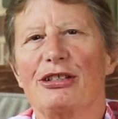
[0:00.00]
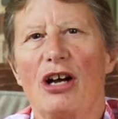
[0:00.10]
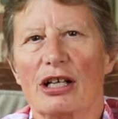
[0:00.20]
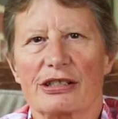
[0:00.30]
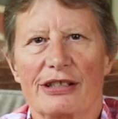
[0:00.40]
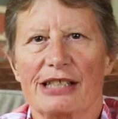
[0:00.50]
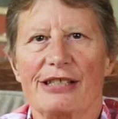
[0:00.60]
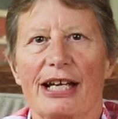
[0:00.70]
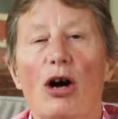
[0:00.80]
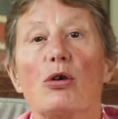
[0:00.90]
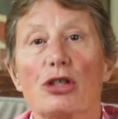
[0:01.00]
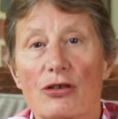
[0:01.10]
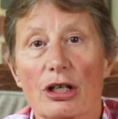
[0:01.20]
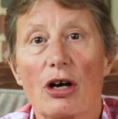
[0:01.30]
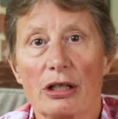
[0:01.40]
dogs and they'd say, oh, you're
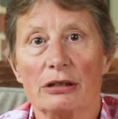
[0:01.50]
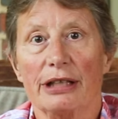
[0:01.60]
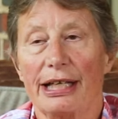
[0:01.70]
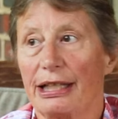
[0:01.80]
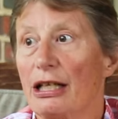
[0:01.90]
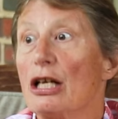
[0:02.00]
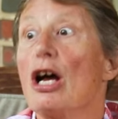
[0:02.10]
the garden lady.